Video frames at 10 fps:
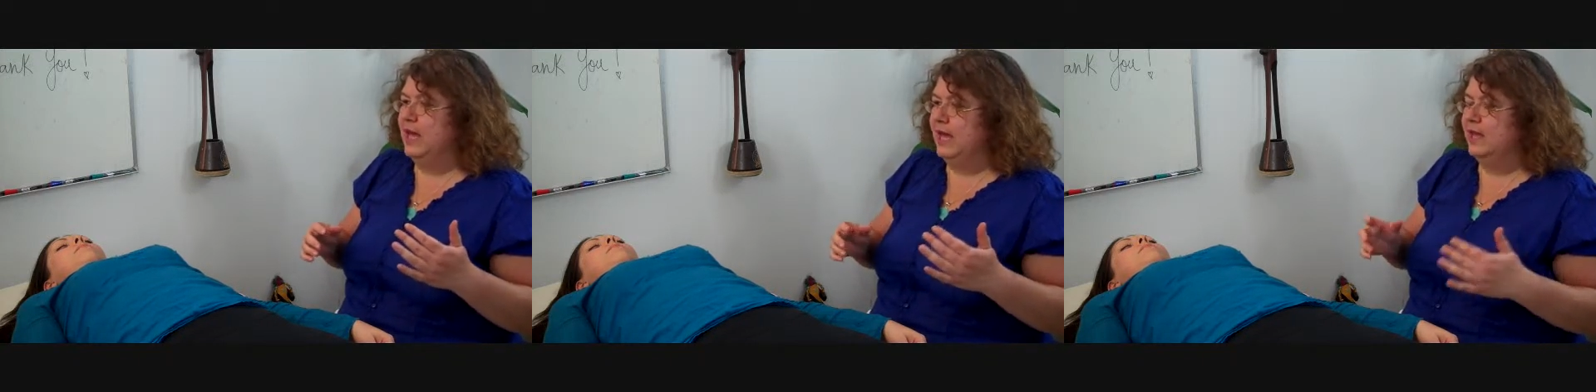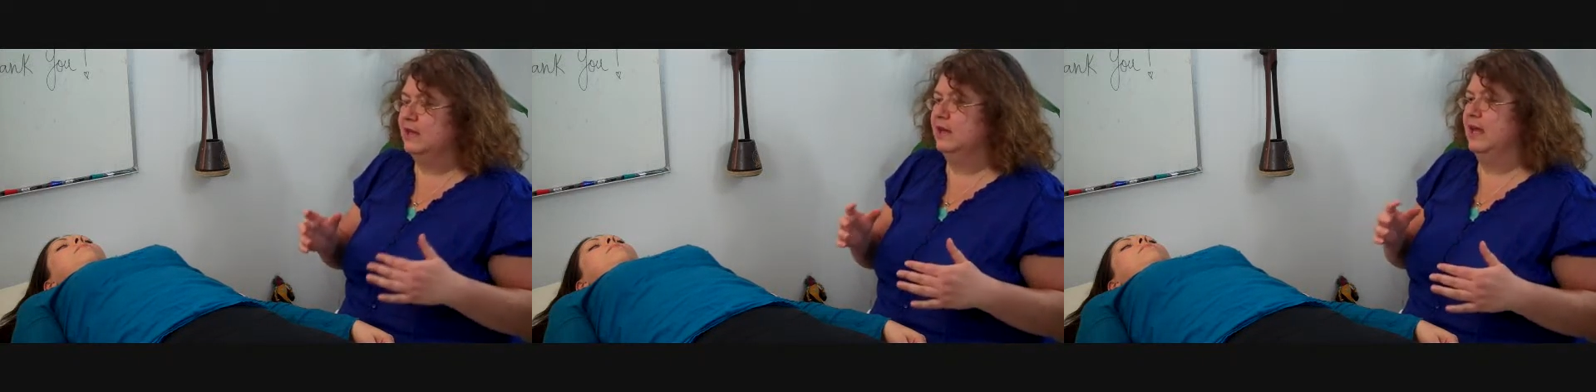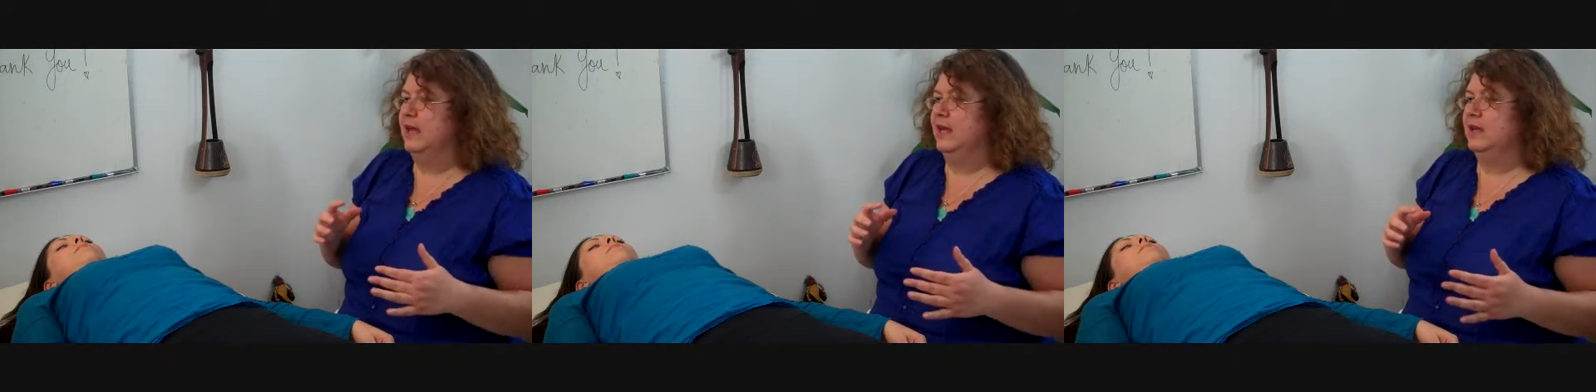
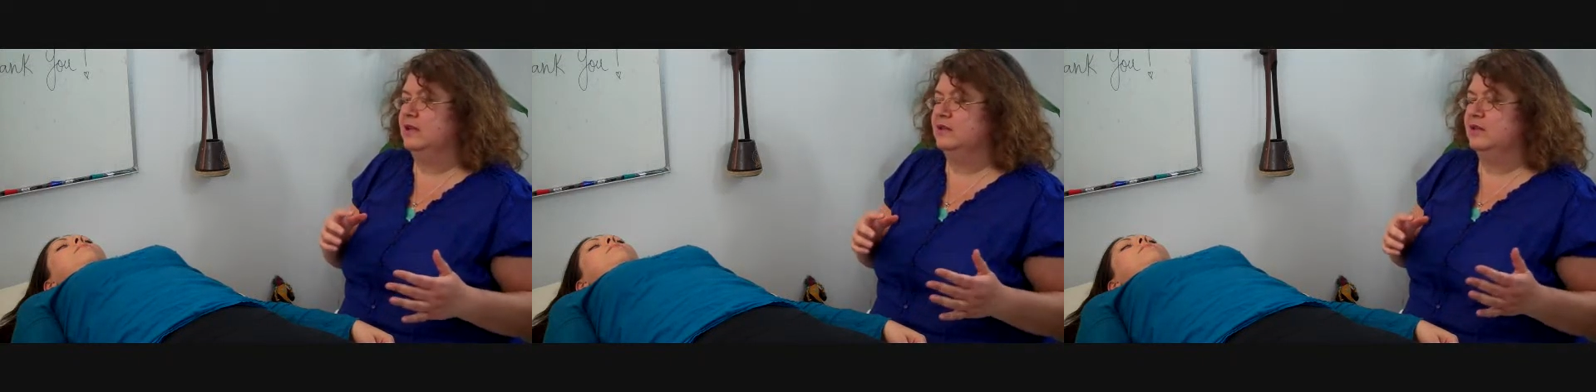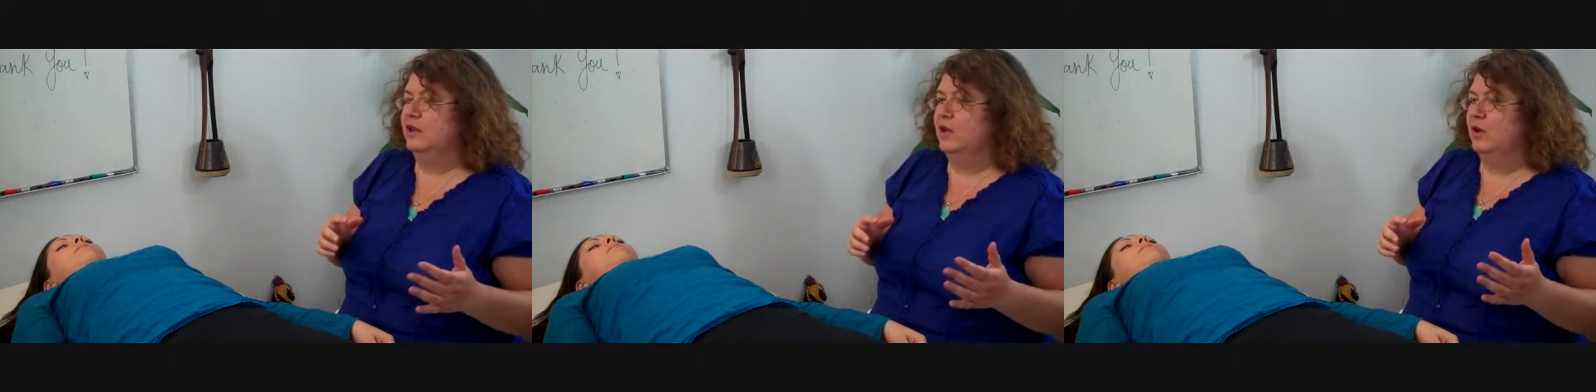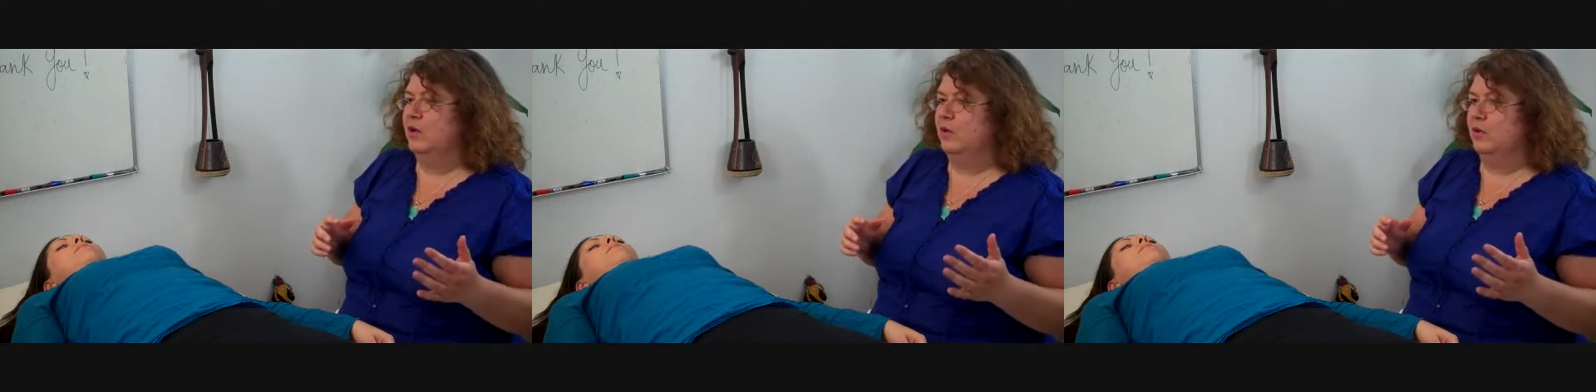analyze
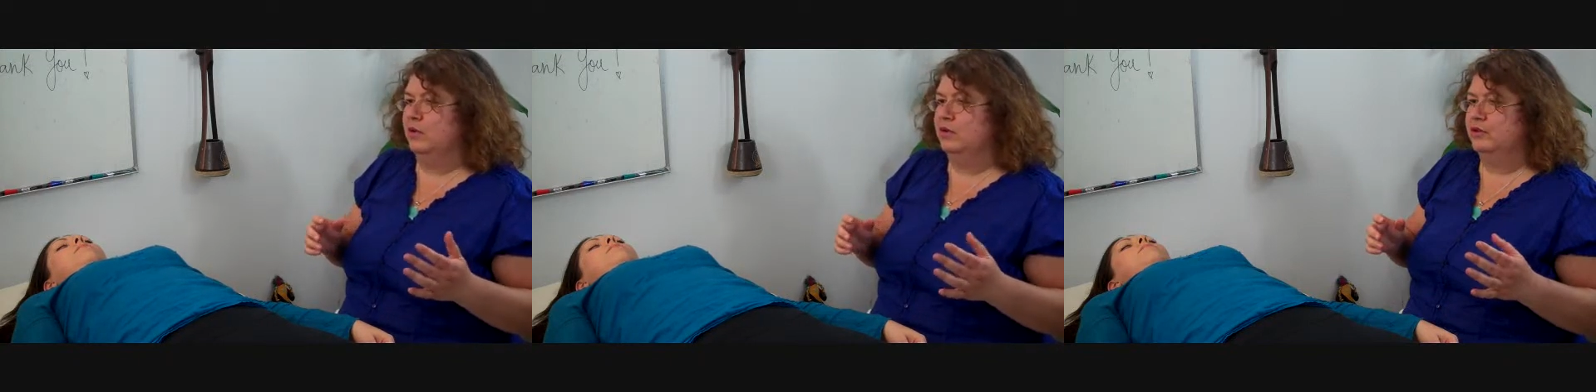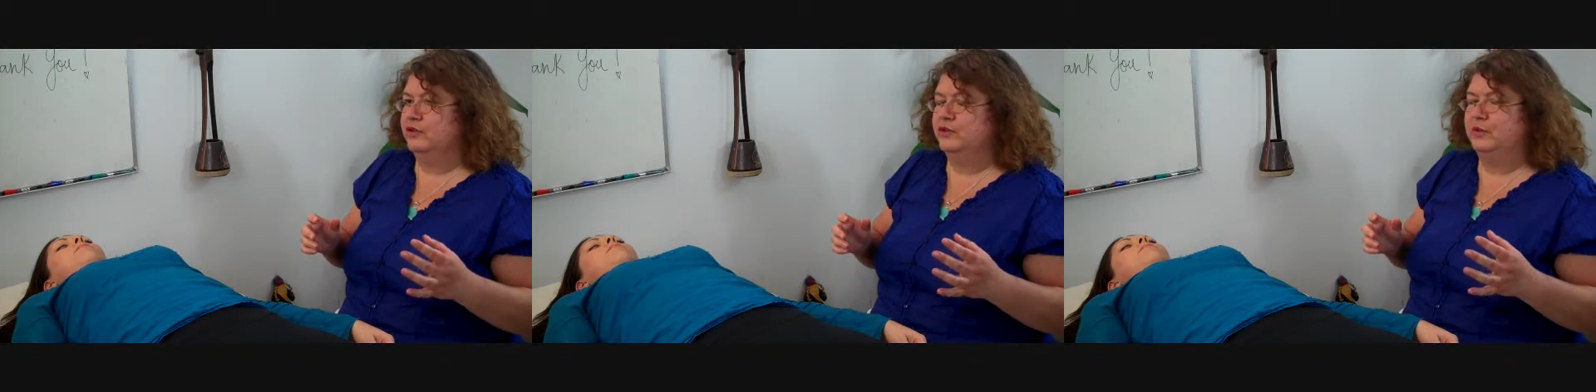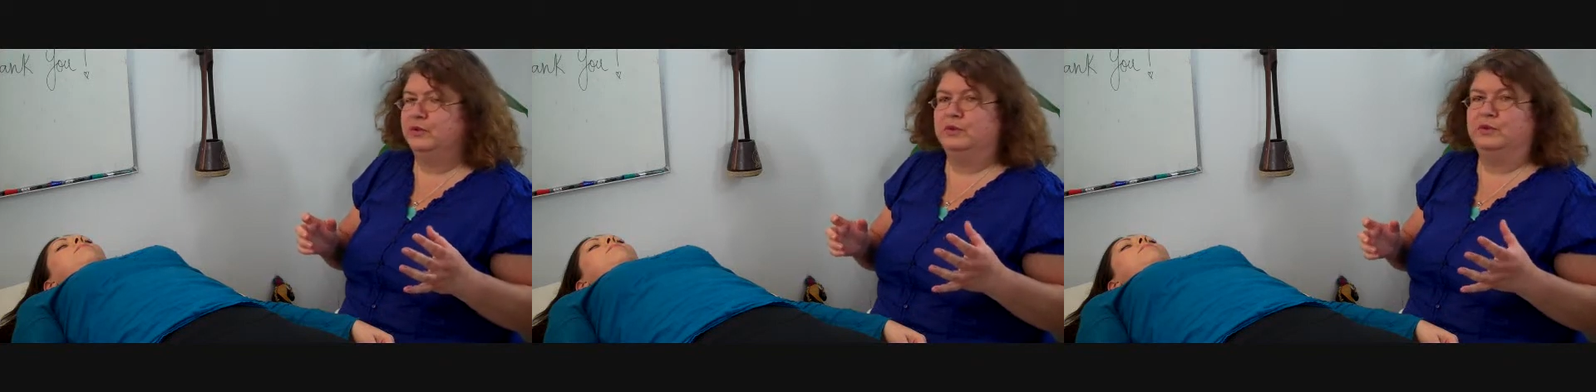or
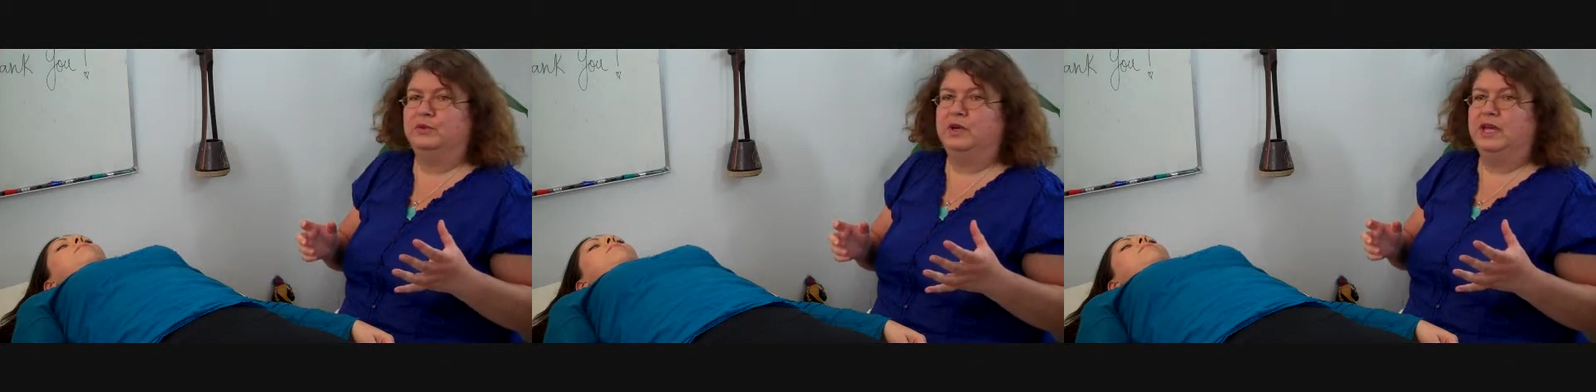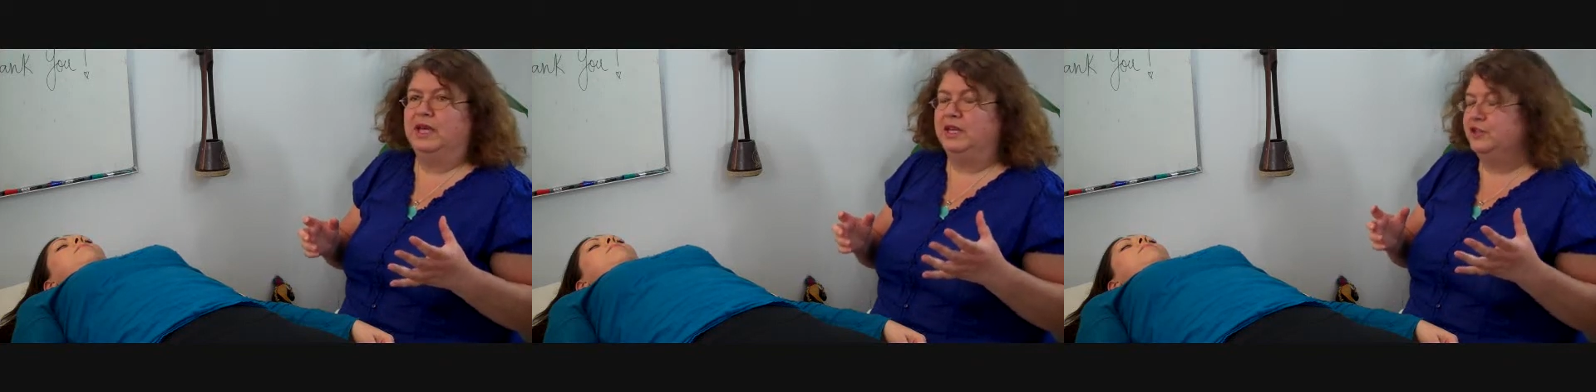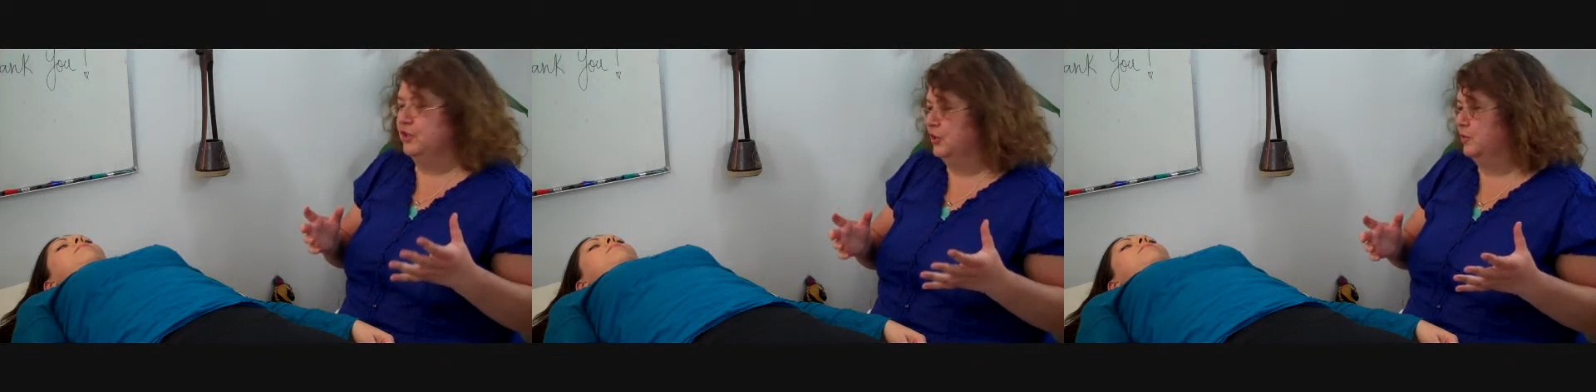to
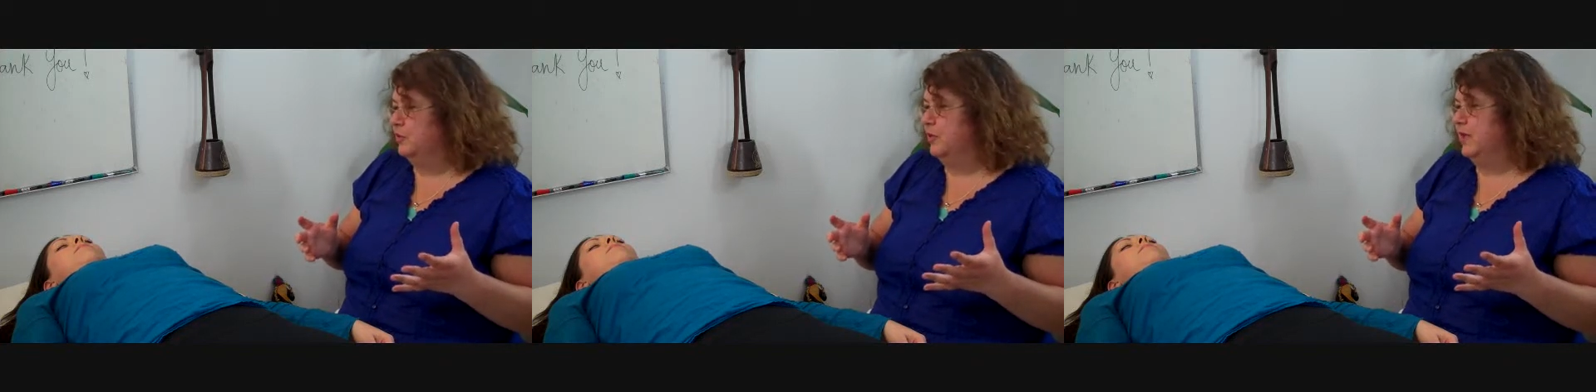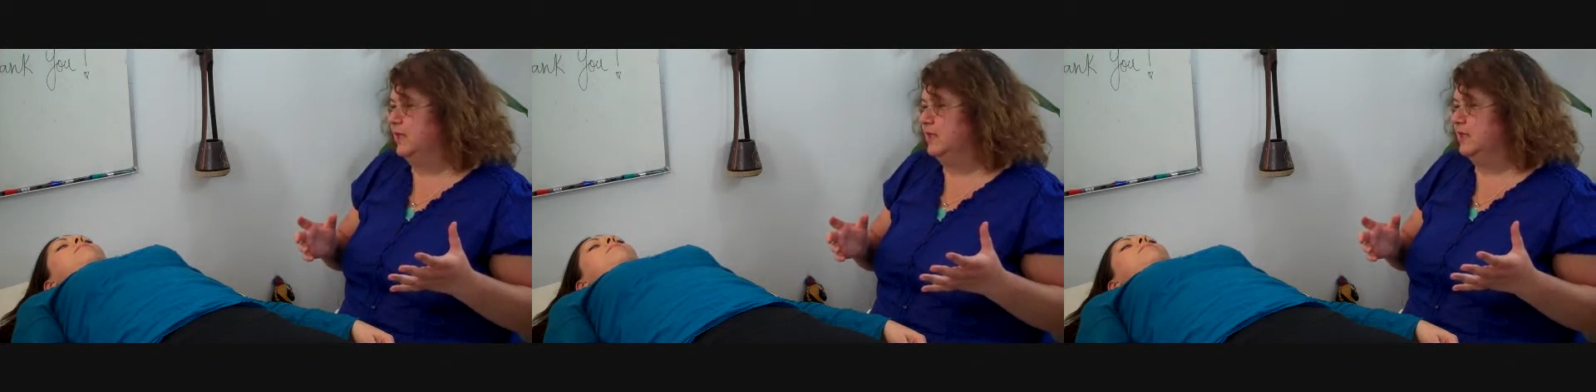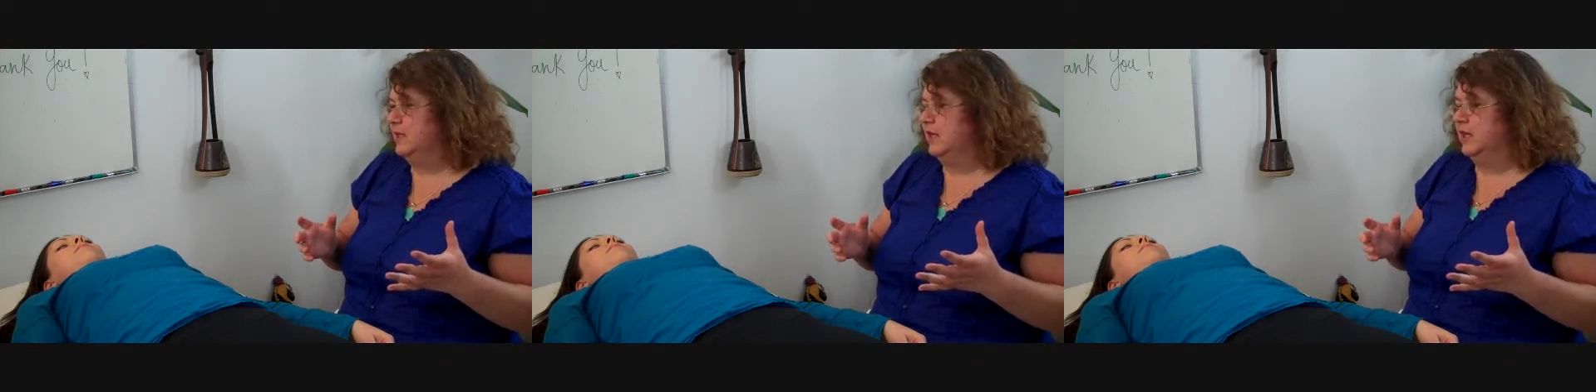interpret